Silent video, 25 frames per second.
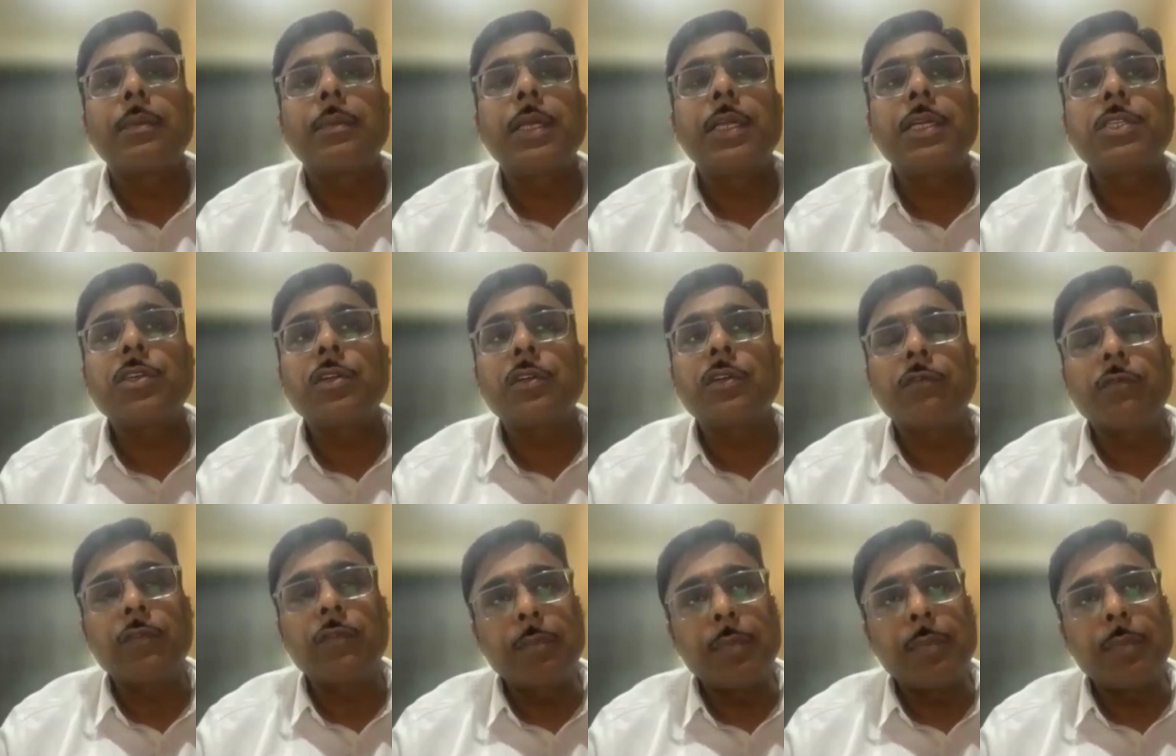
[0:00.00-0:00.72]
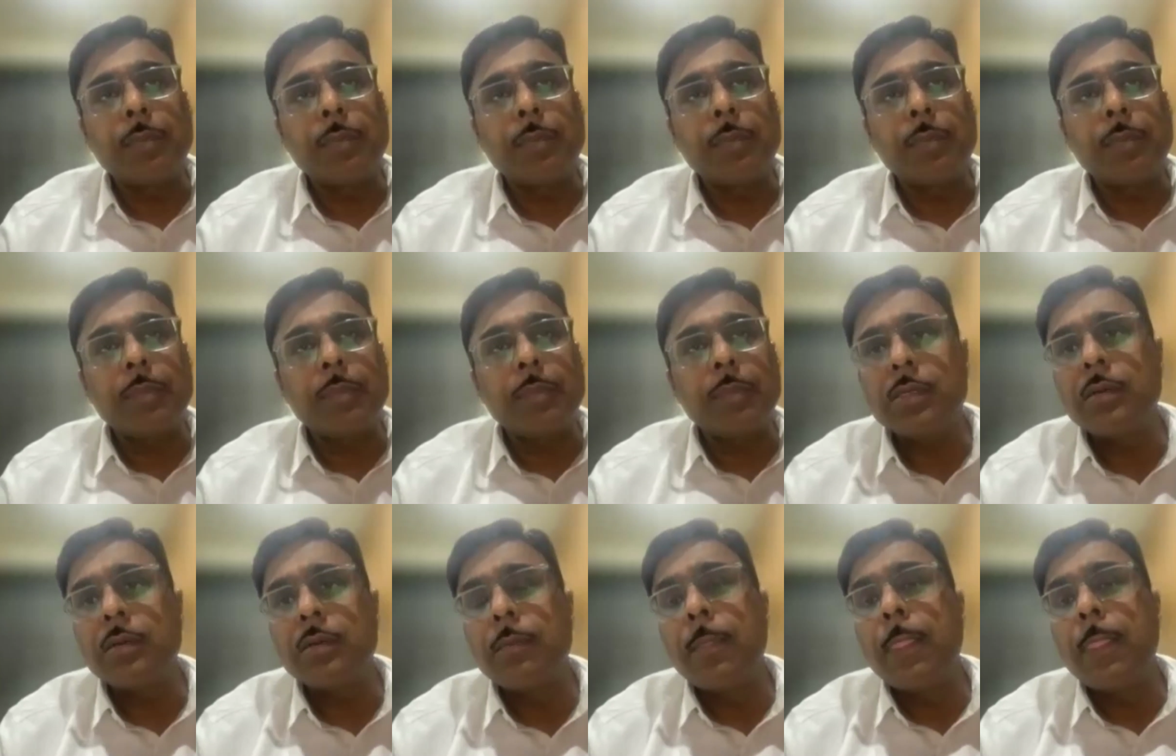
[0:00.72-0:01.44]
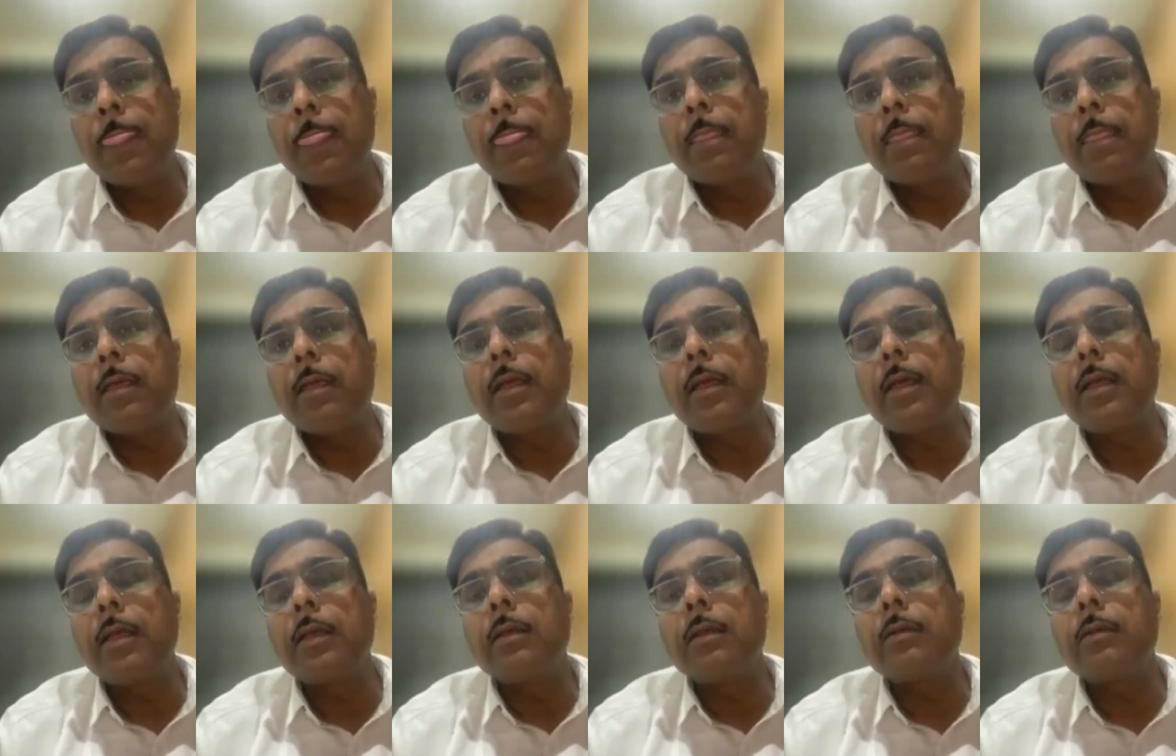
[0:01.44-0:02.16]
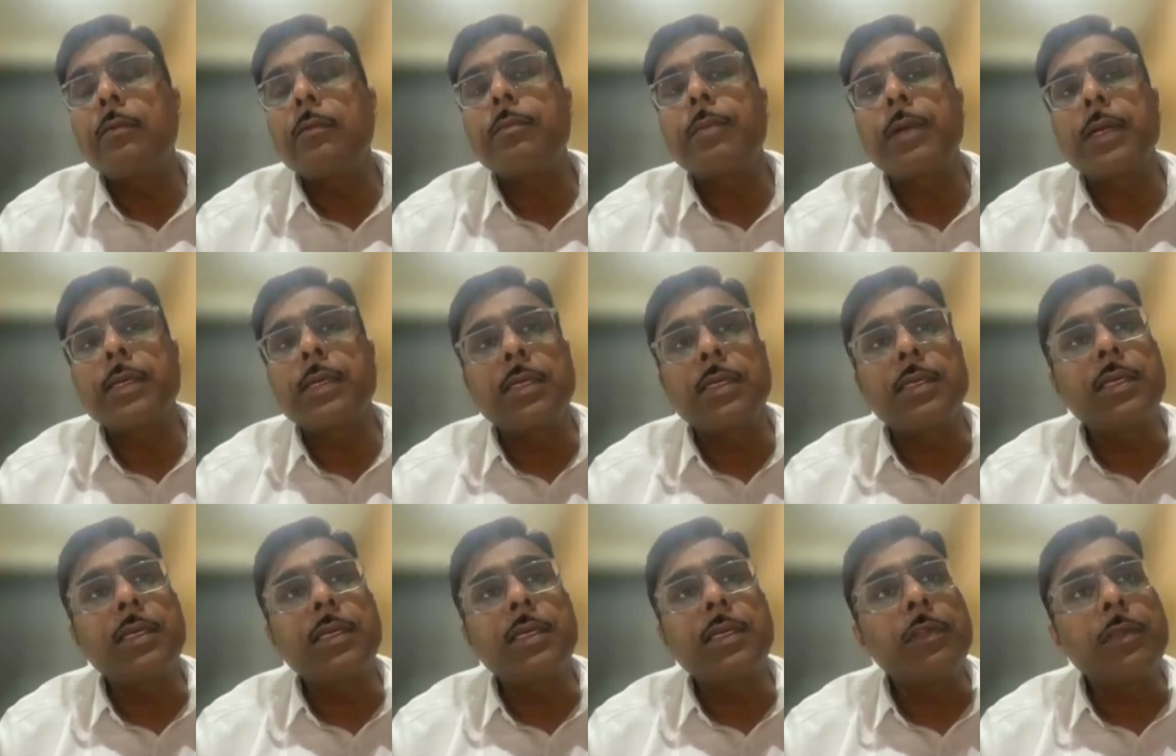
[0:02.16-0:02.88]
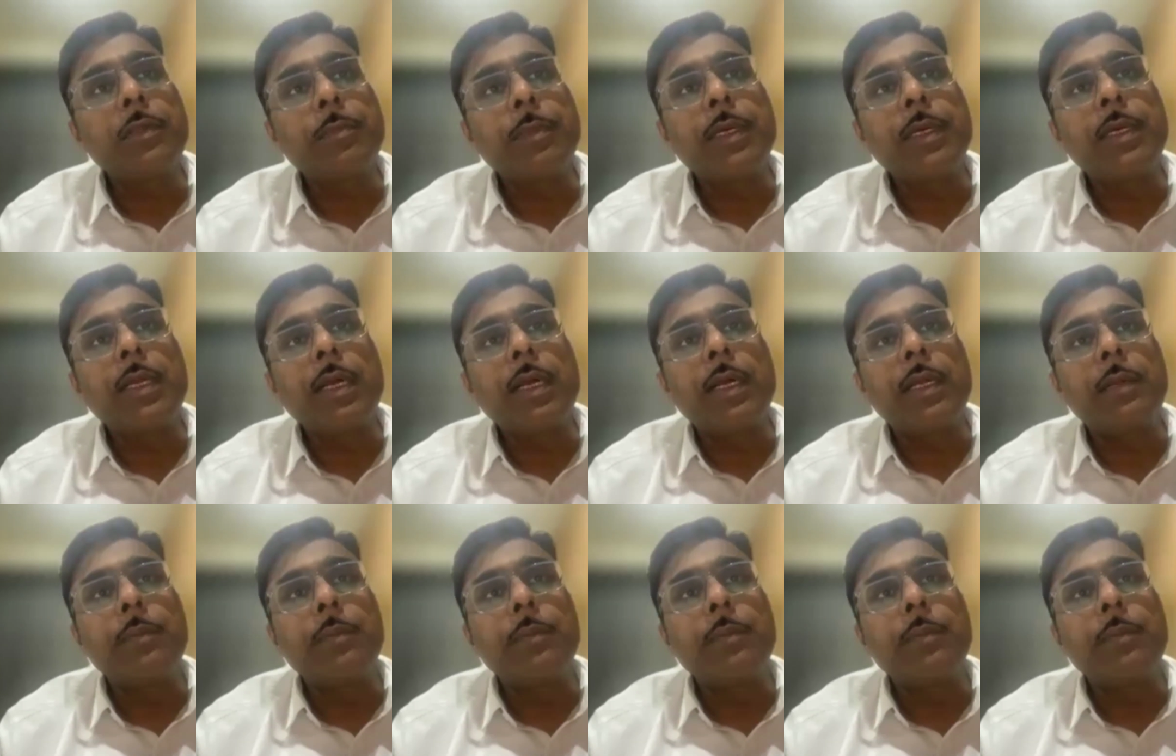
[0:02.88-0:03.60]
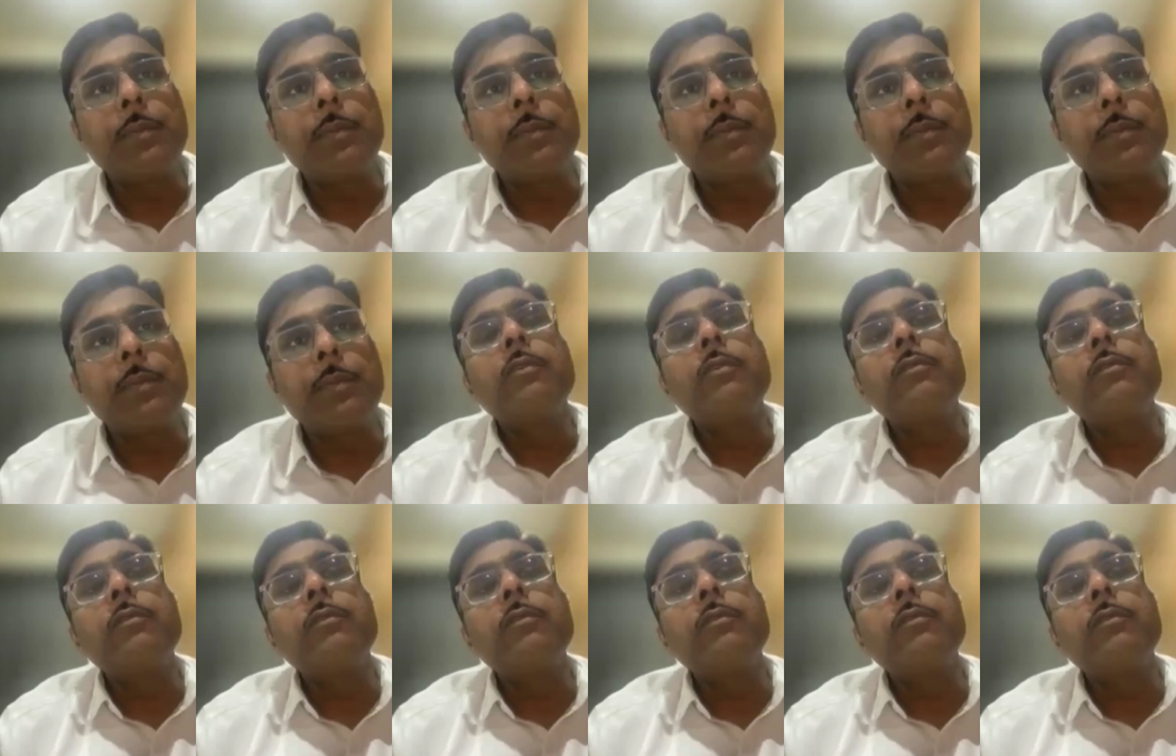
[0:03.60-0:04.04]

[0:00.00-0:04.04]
Examination of the patients in presented with pedal edema,